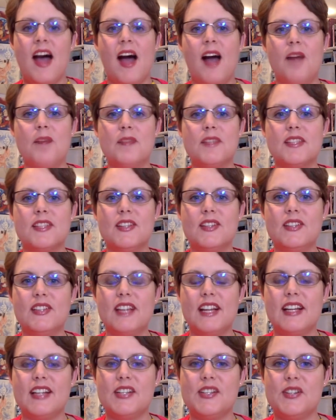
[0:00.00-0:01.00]
I'm so
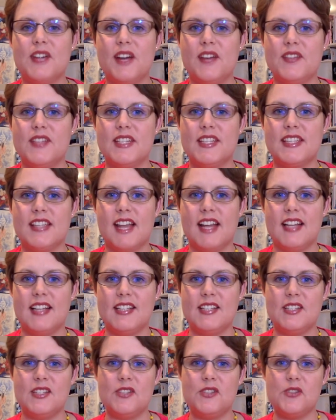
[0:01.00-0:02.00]
glad you have
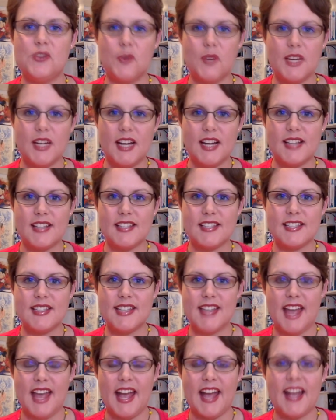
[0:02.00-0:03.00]
decided to join us
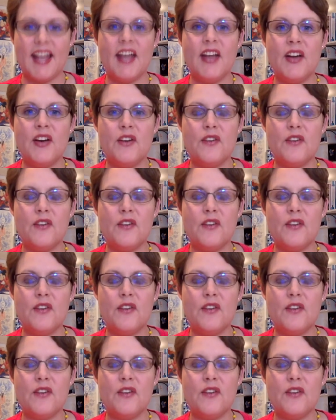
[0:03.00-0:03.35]
today